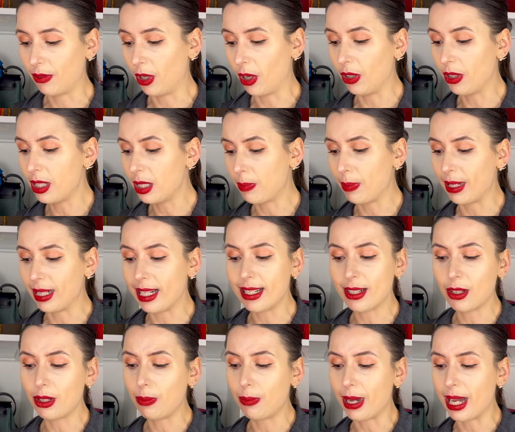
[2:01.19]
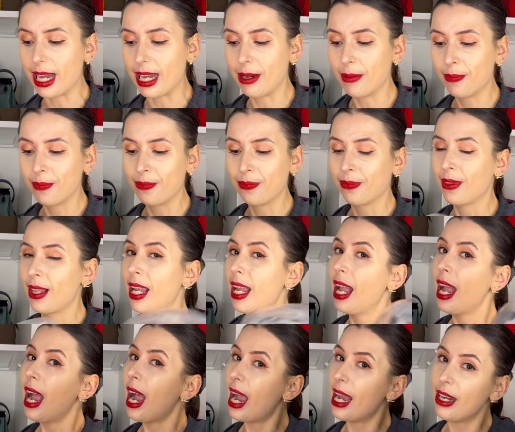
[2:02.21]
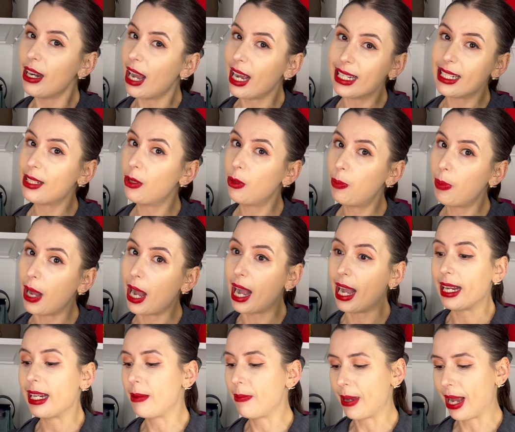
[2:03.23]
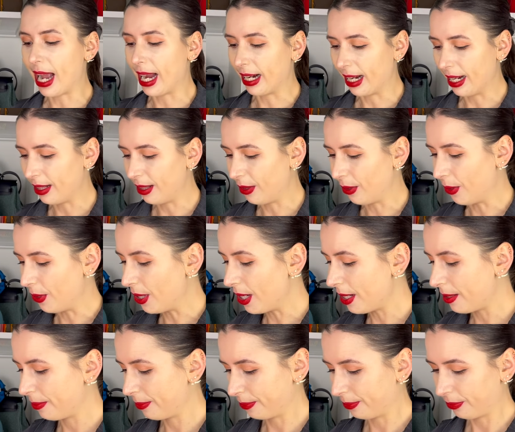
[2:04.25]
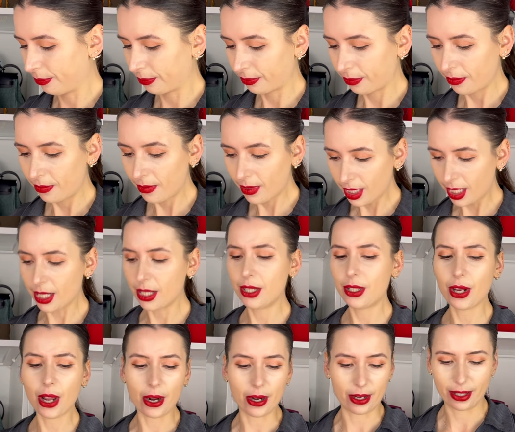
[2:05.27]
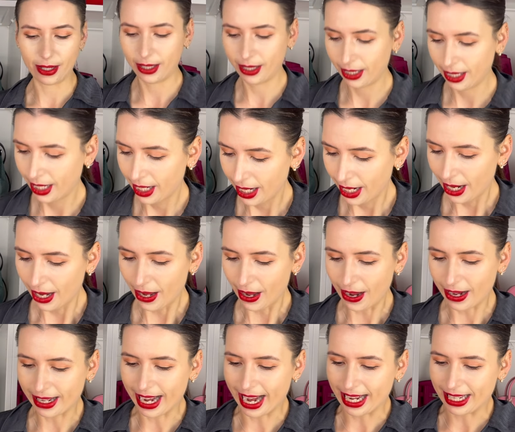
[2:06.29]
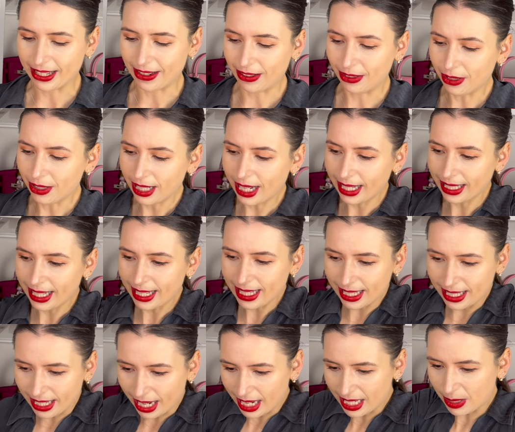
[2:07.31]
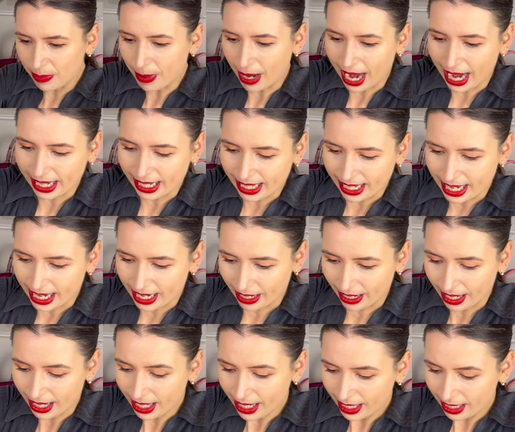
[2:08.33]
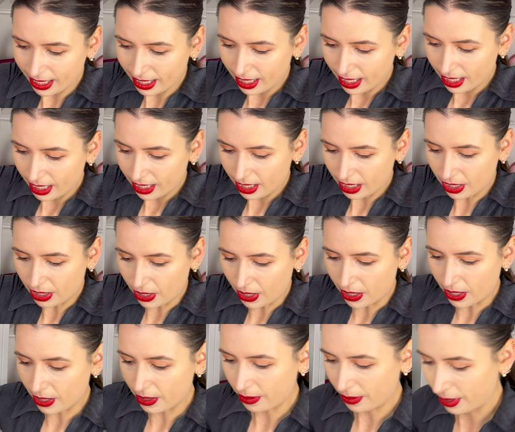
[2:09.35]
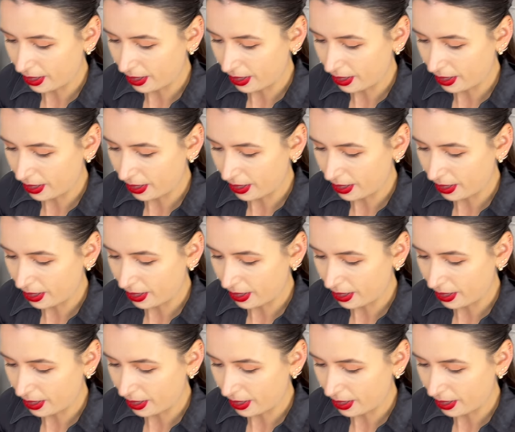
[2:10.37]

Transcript: dollars, but this could be a nice little party bag, I thought. So, okay, so it looks like there's a dust bag in here. So